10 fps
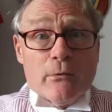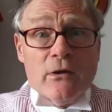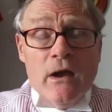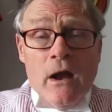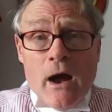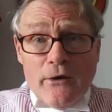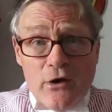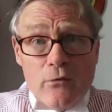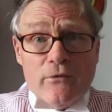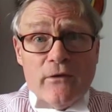But I
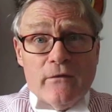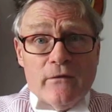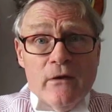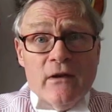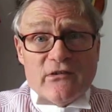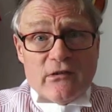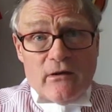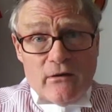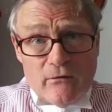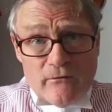know within
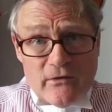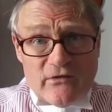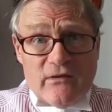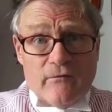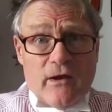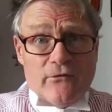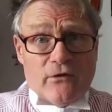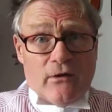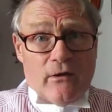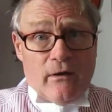certainly the University of
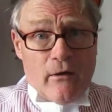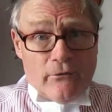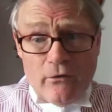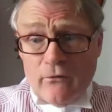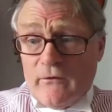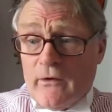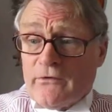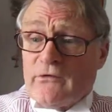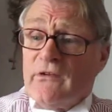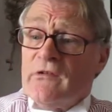London and other
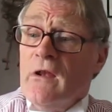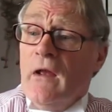universities,